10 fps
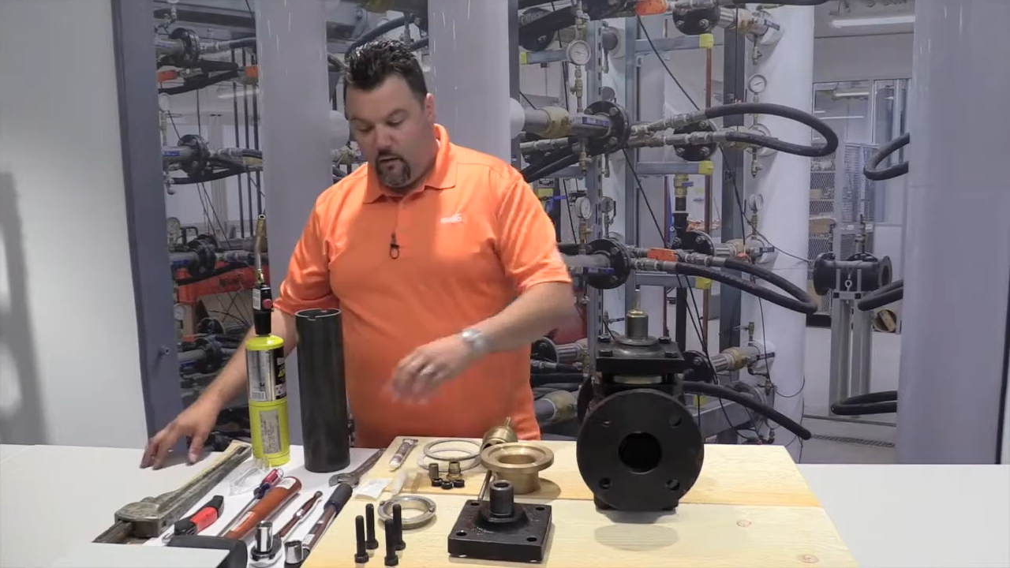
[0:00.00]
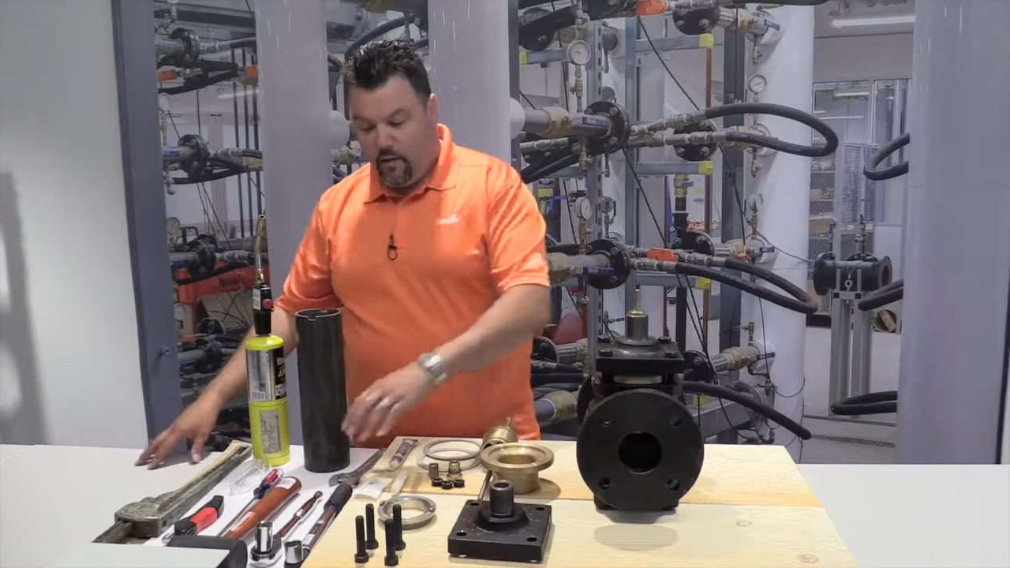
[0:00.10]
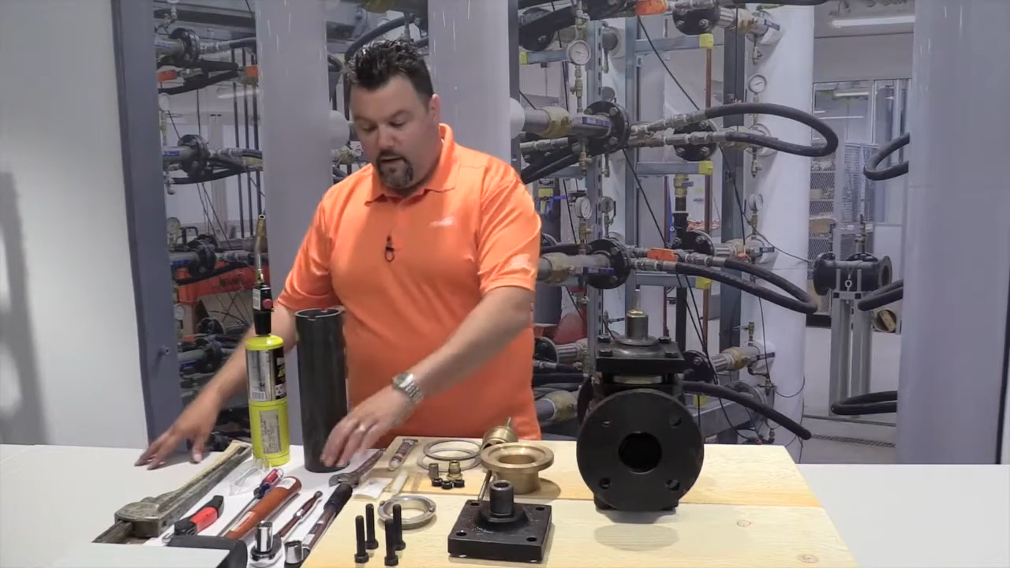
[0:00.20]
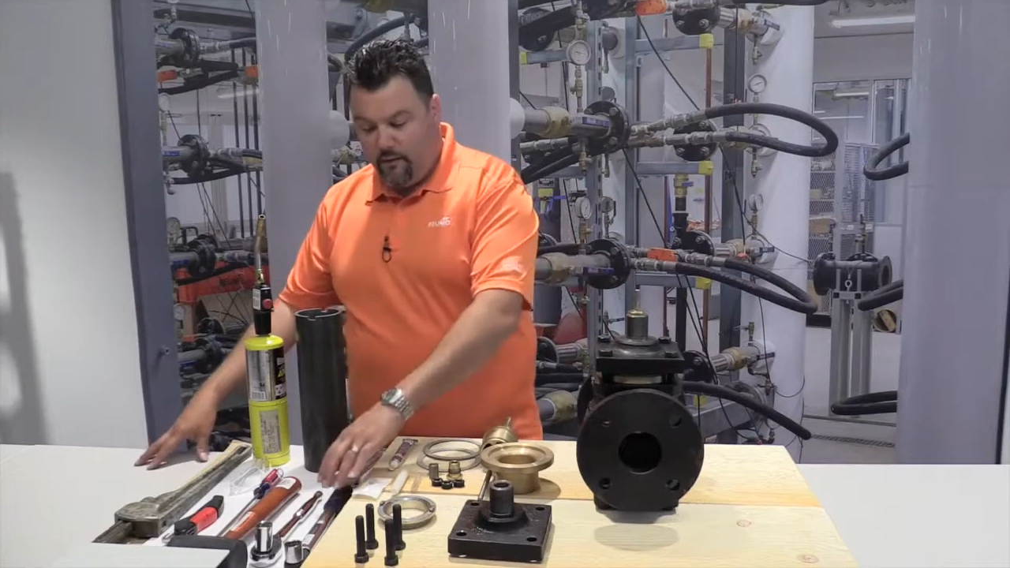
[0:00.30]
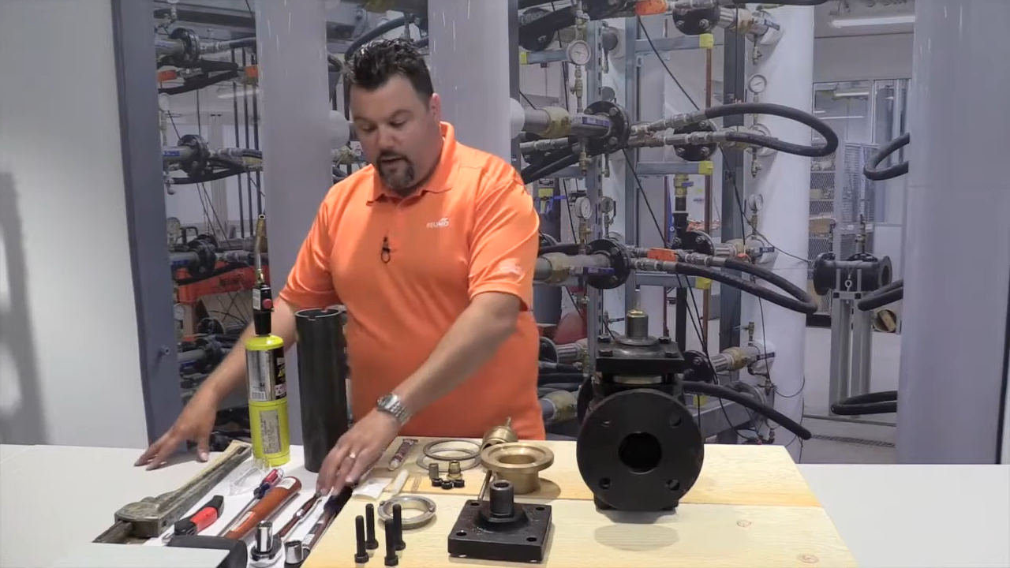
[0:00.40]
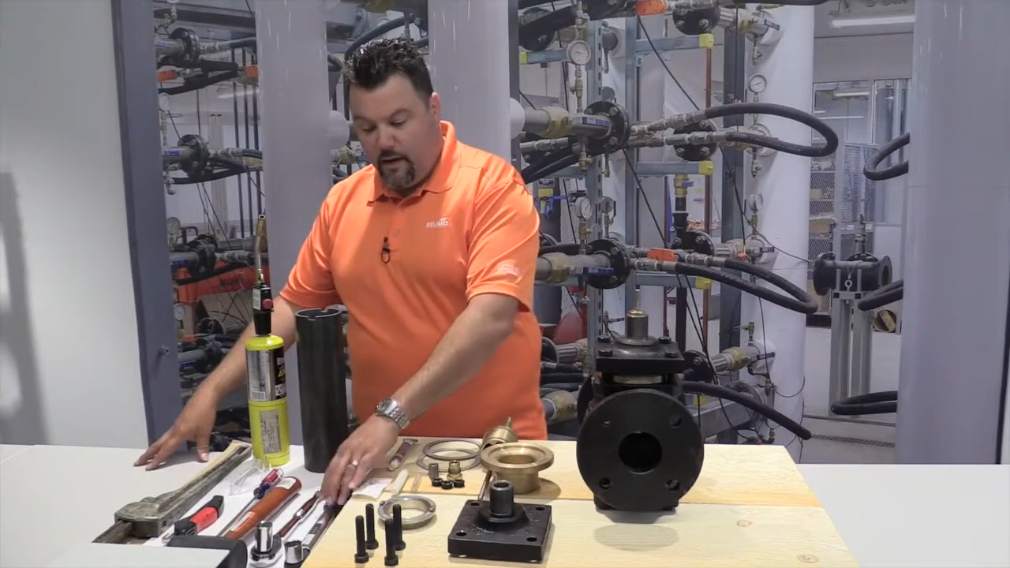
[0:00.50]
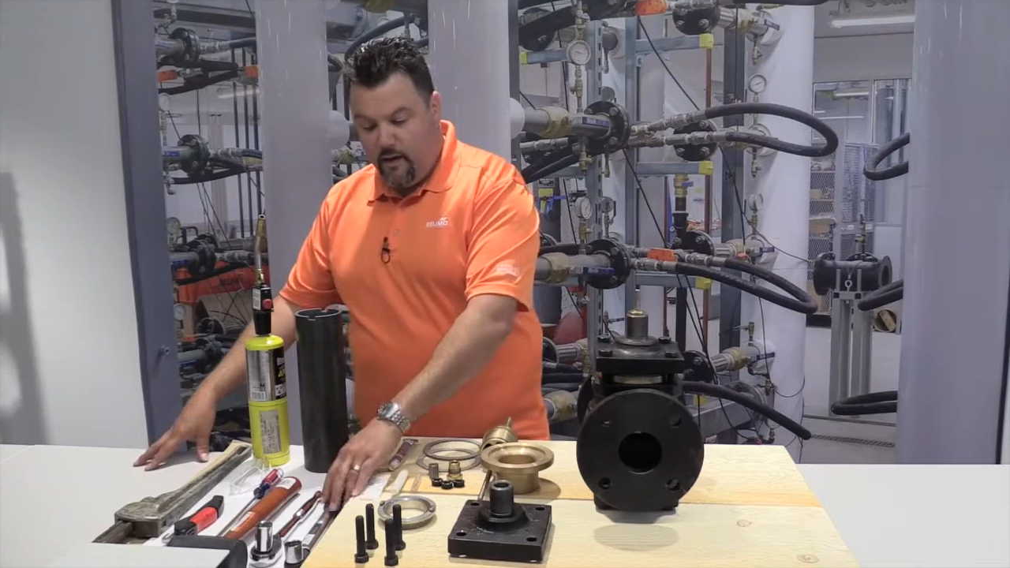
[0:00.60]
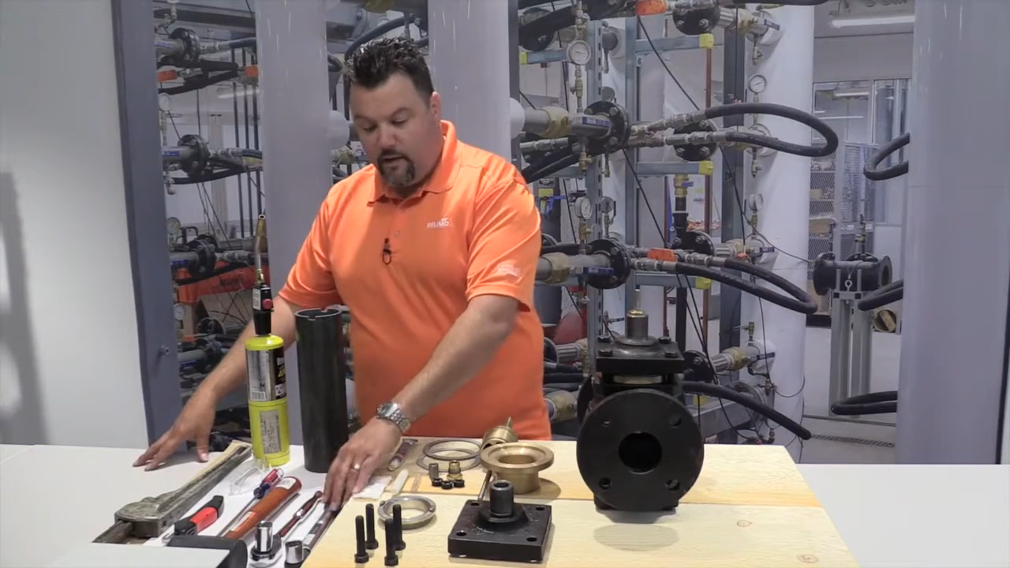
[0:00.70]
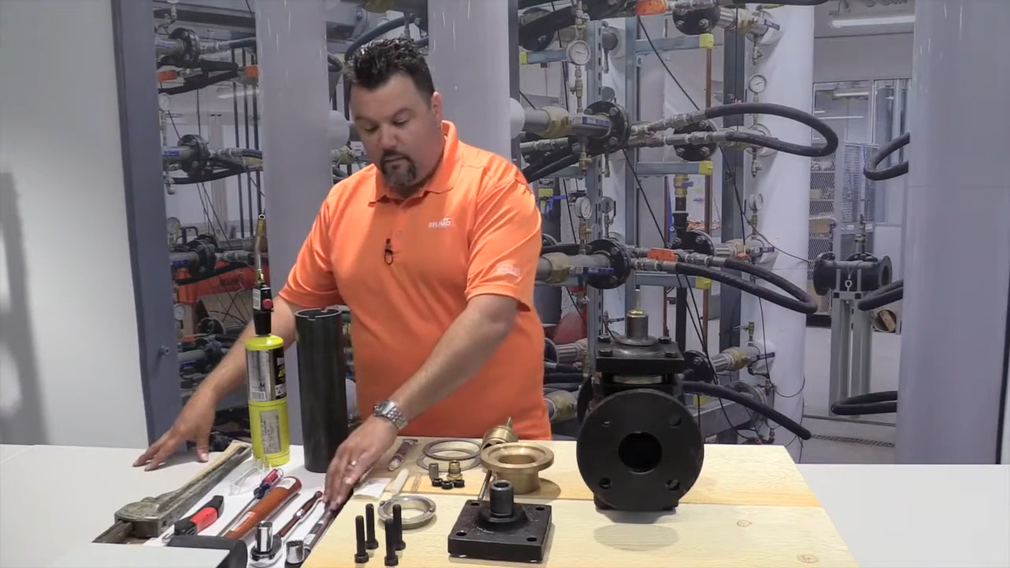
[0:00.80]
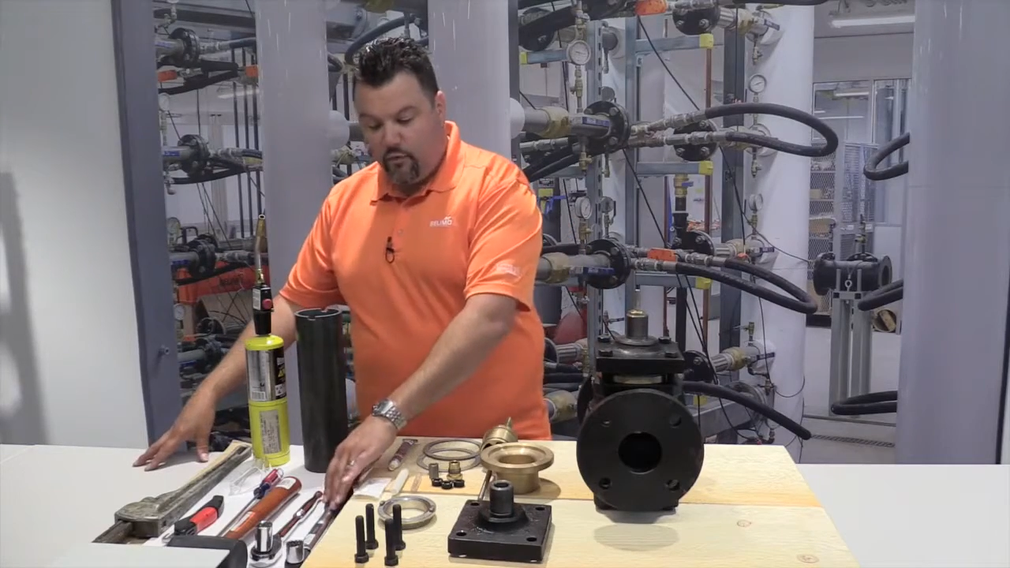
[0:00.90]
We have
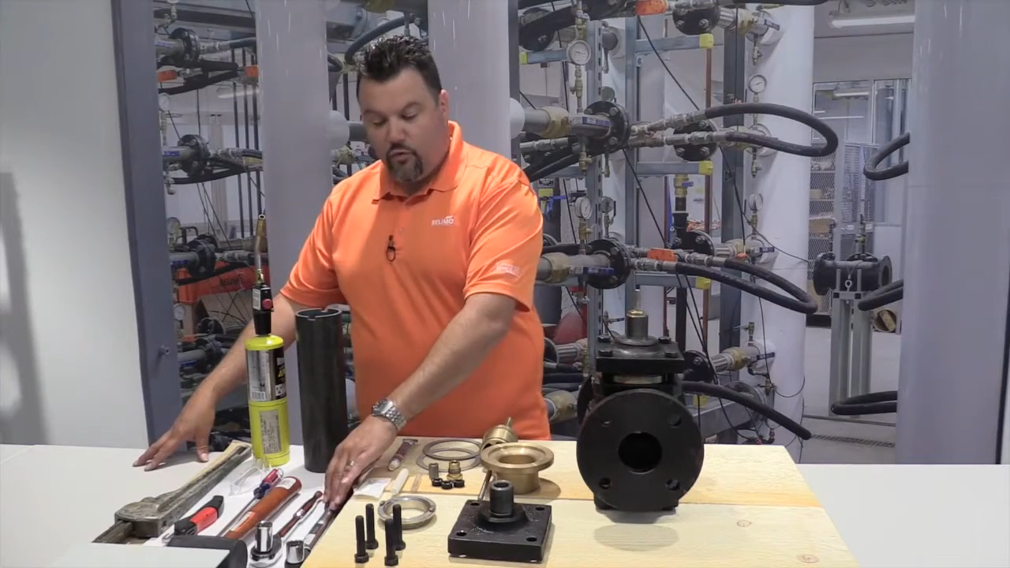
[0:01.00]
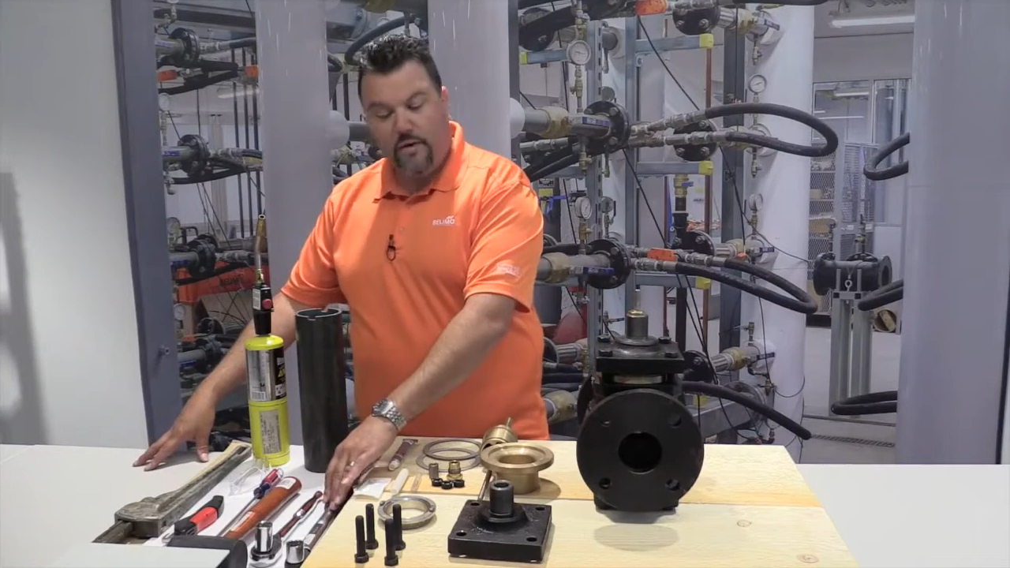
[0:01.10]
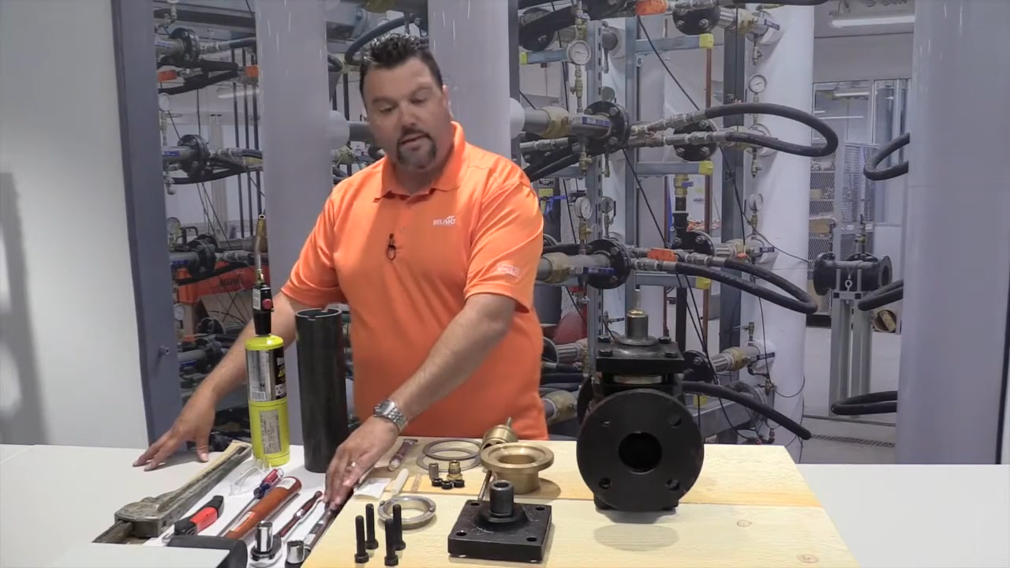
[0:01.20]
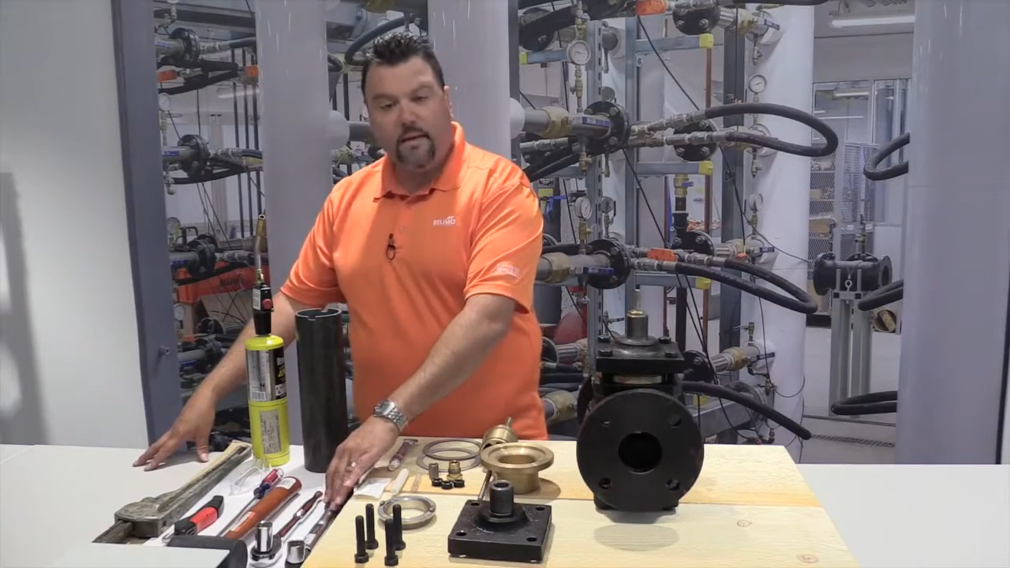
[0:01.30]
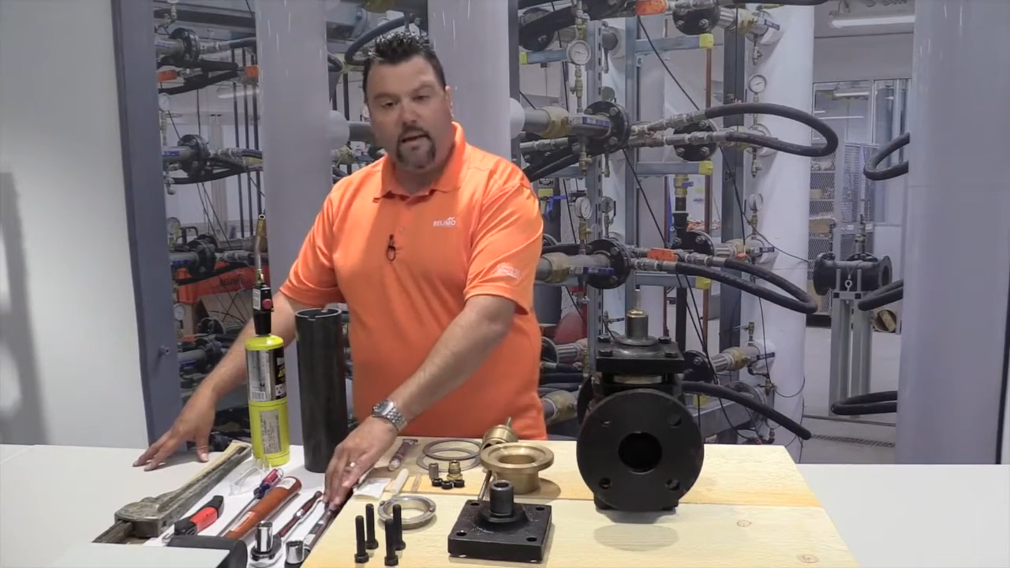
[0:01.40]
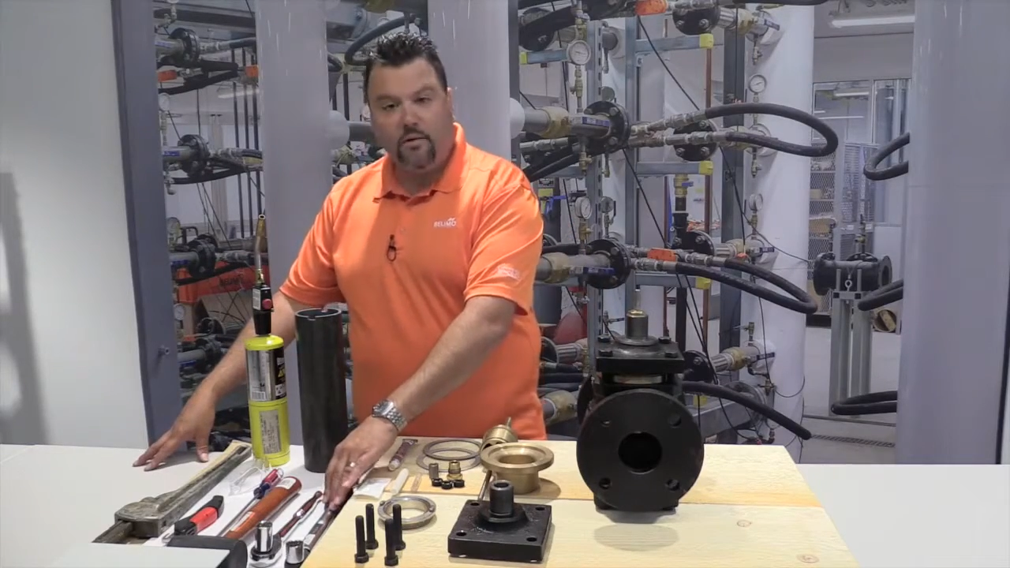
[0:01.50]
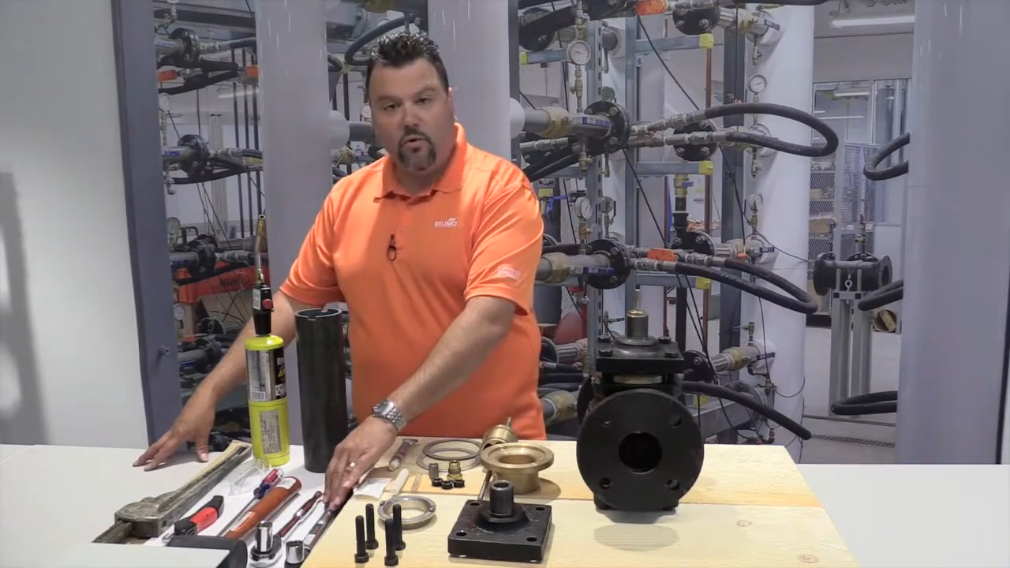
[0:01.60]
a preset